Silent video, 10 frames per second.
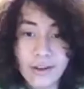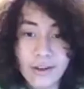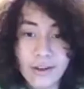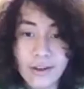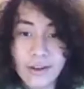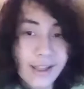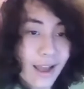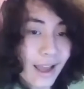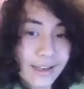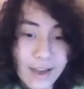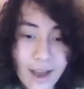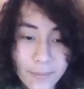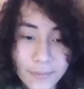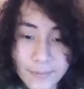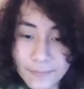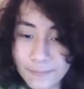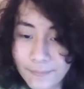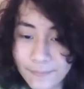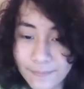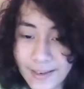opt.
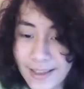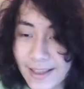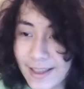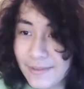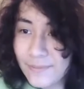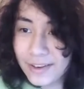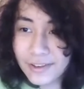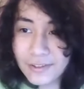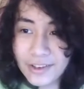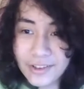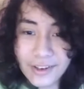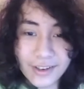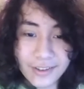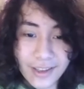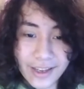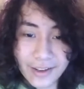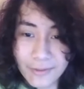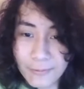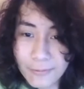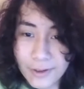Man, screen sharing is like
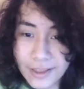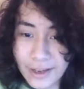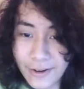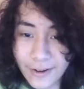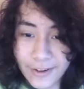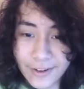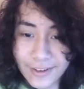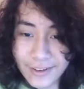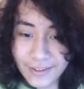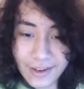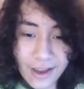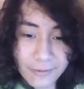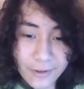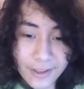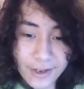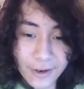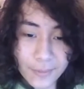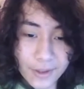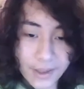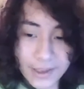really hard. Not really hard,
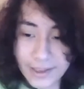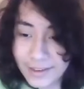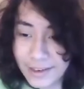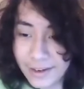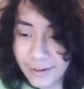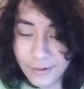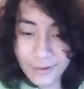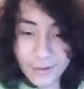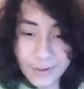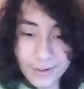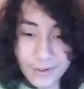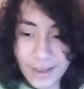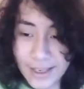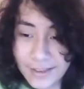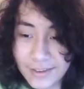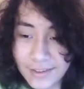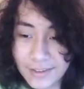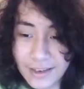but like, you know, it's